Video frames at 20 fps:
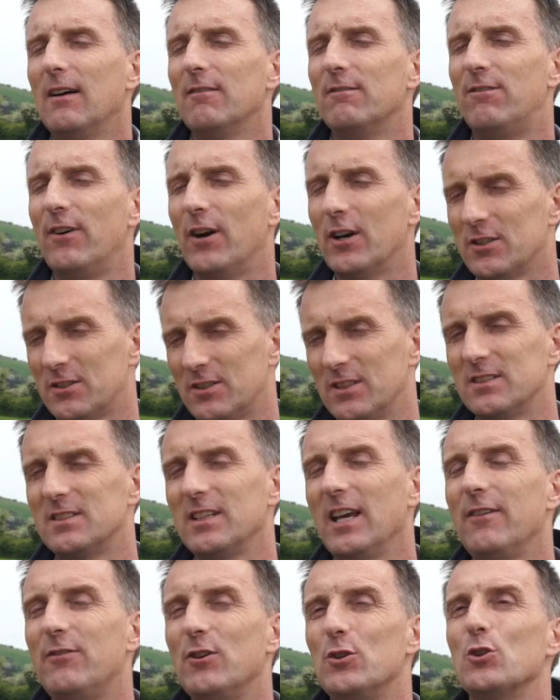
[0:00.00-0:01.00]
versus
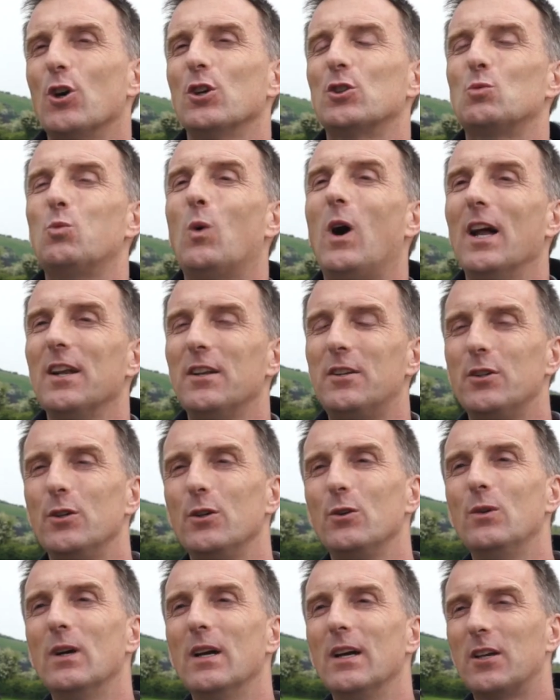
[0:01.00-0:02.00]
if you just want
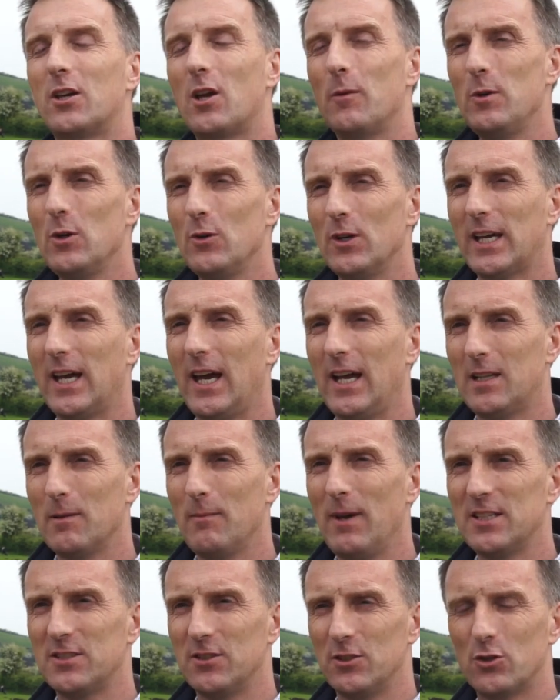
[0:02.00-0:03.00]
to communicate the
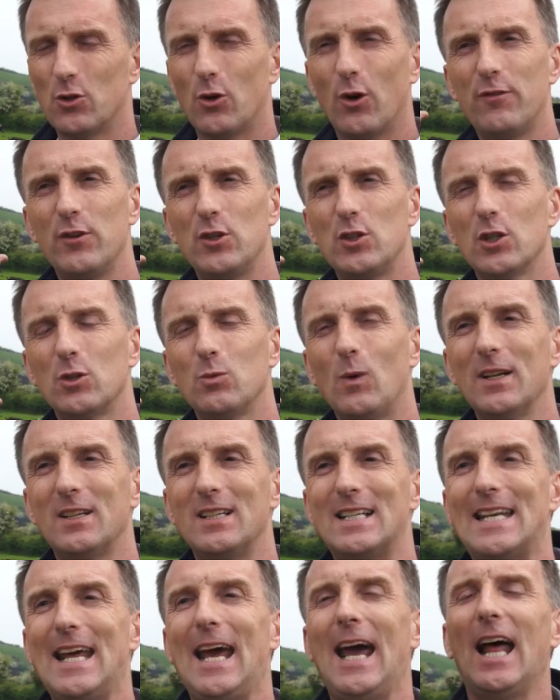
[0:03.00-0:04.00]
message. So if you just want
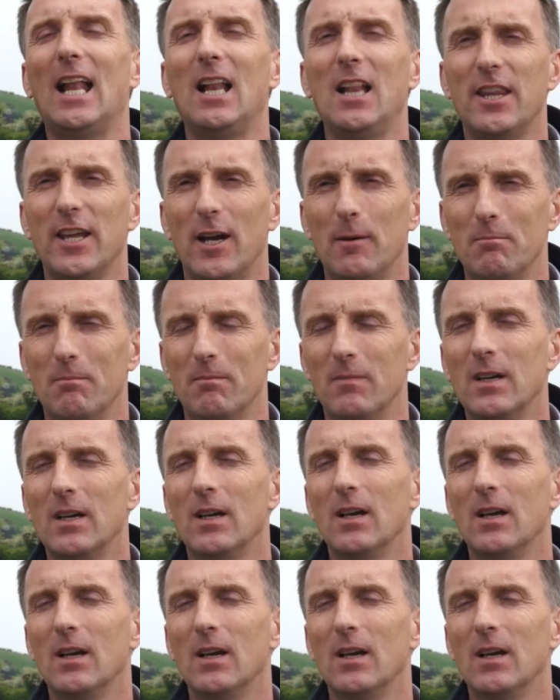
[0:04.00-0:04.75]
to tell them